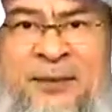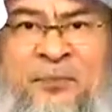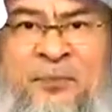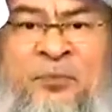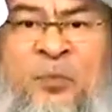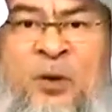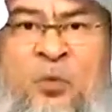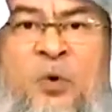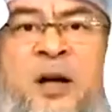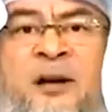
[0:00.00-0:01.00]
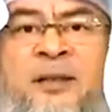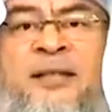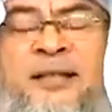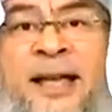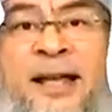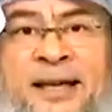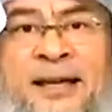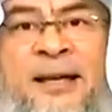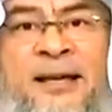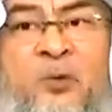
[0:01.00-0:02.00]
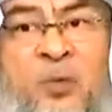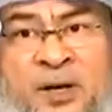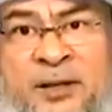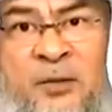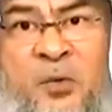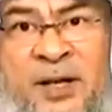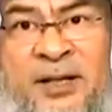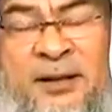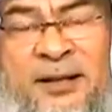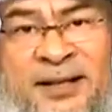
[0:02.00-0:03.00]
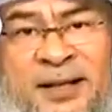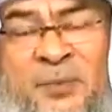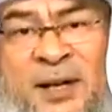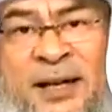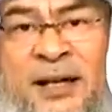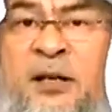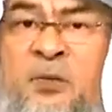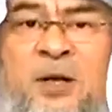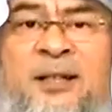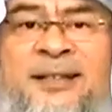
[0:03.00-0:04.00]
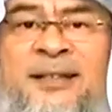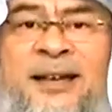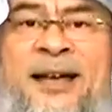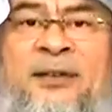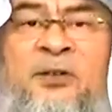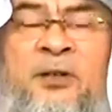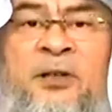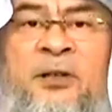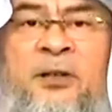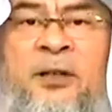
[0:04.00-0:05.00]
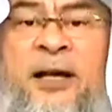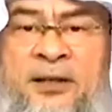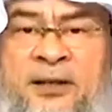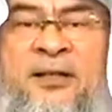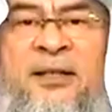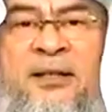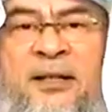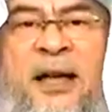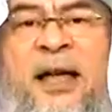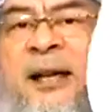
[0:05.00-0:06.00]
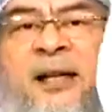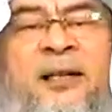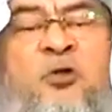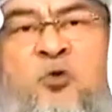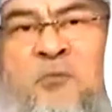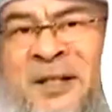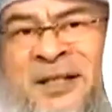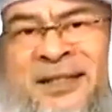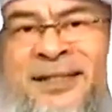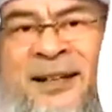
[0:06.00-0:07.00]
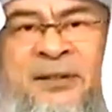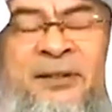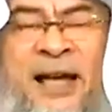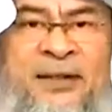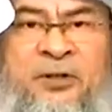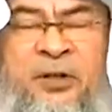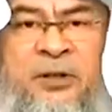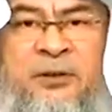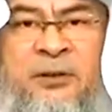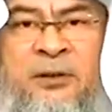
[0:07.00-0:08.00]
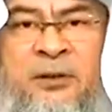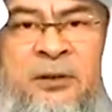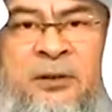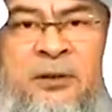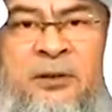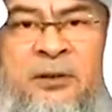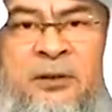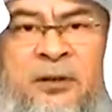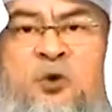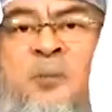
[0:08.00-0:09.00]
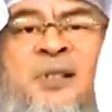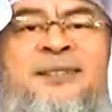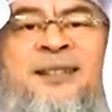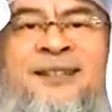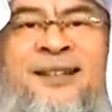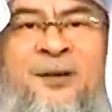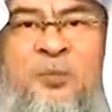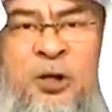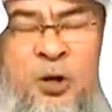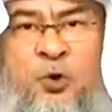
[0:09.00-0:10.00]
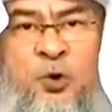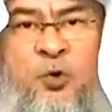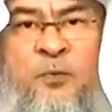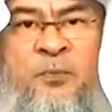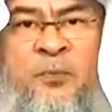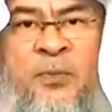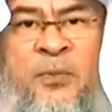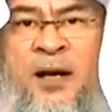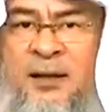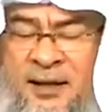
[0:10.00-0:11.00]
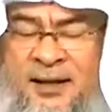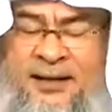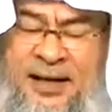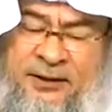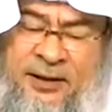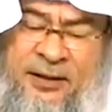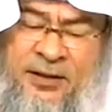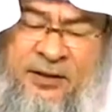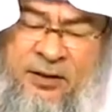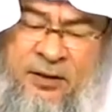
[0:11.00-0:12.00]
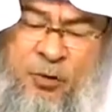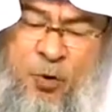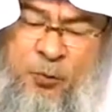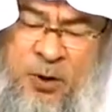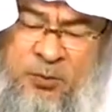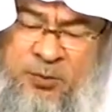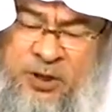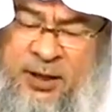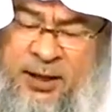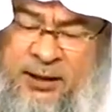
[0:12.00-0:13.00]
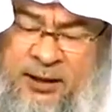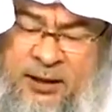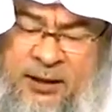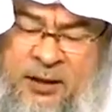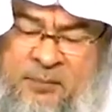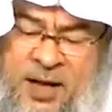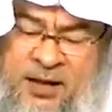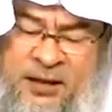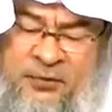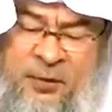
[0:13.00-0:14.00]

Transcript: them where this area is, where does it begin and where does it end? And this is the area that you must not enter. You must not come close to. Other than that, it is no problem, inshallah. Mahdi